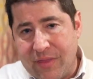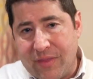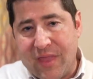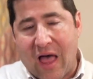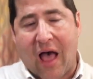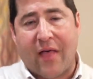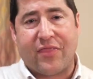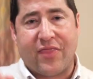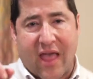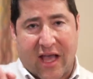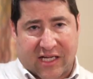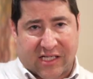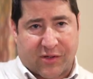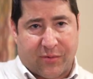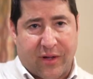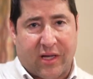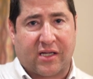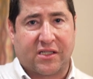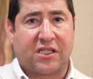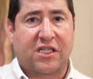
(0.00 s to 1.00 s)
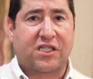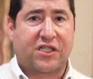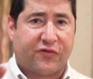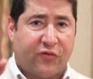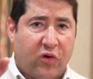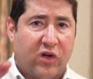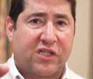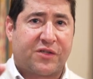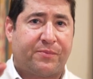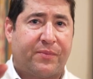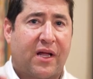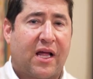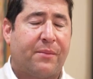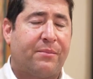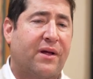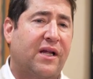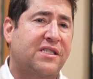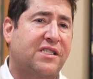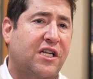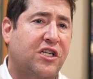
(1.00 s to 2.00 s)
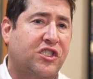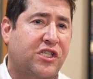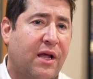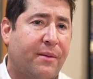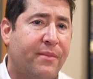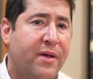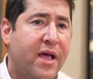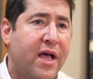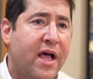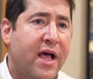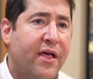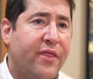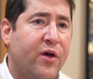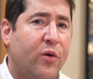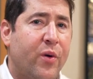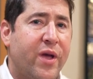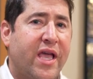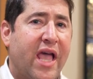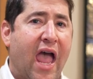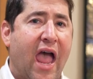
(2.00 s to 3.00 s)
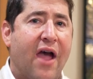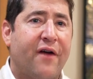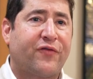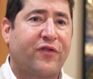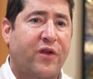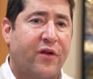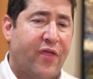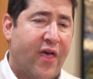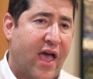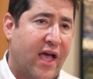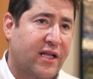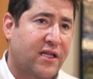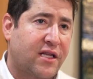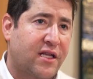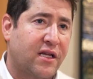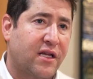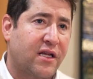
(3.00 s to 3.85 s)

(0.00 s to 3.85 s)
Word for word: not next week, because it's Shavuos, but as Hashem, the week after that.